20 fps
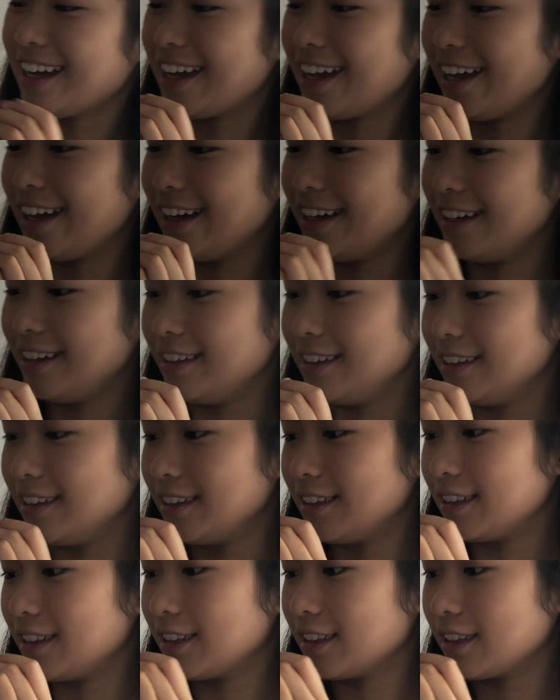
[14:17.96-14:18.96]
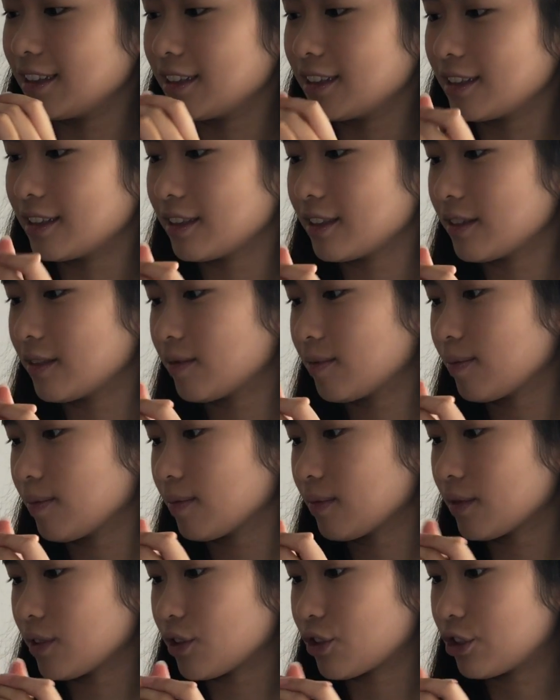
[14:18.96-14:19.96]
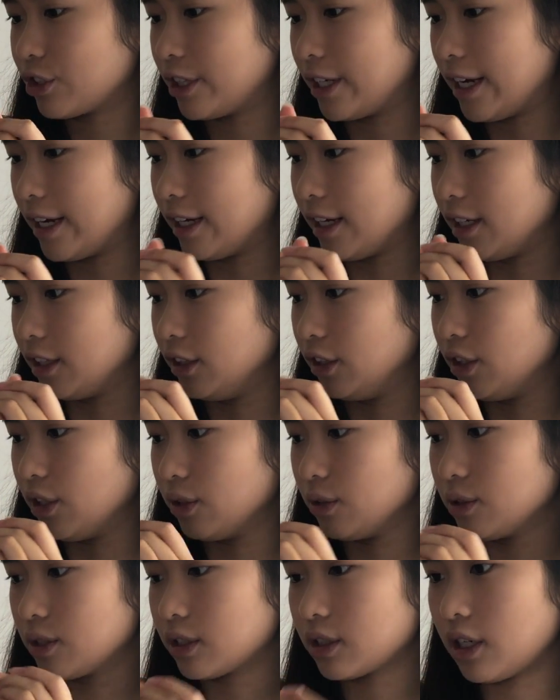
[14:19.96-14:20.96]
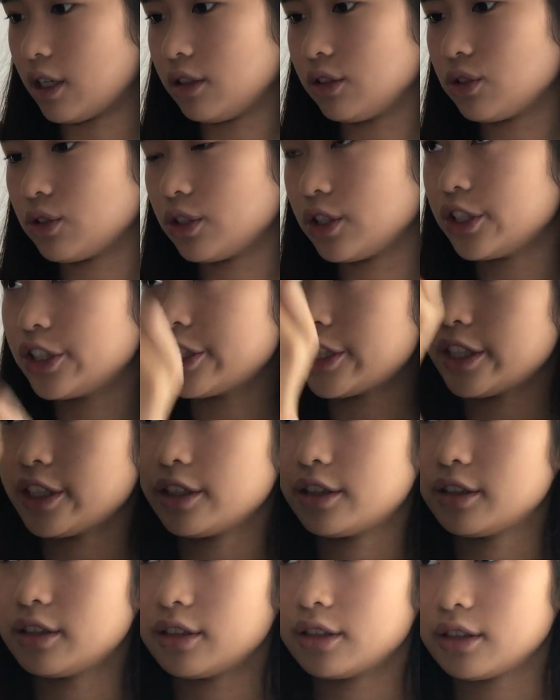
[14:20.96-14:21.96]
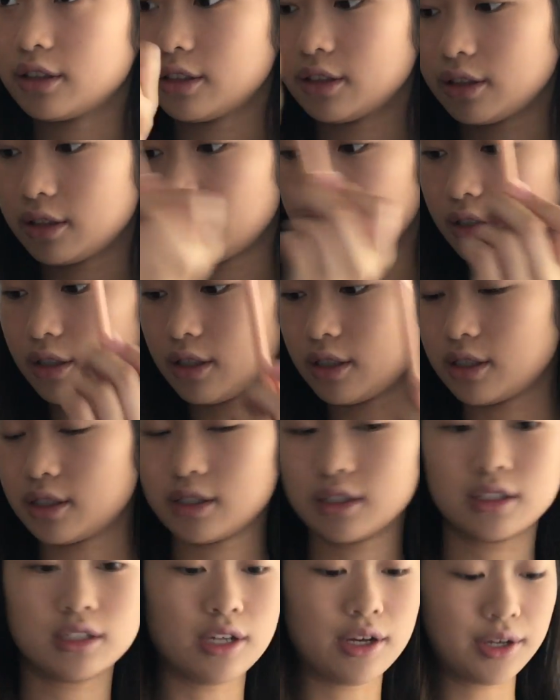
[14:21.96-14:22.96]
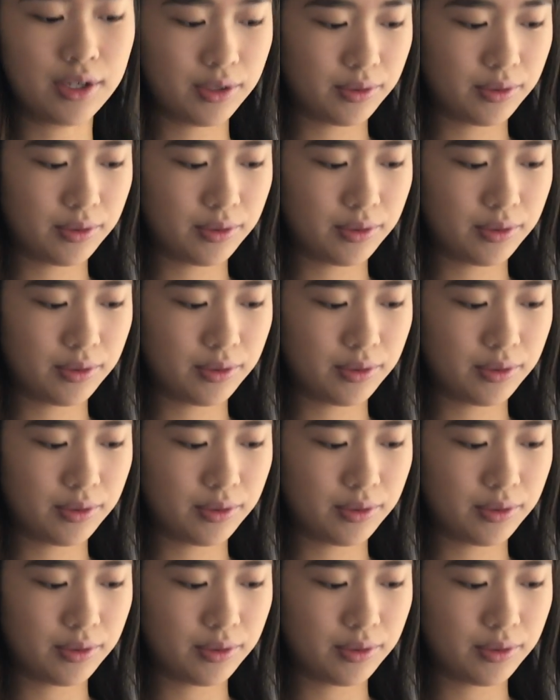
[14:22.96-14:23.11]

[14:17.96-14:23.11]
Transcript: and create a nose contour shape. So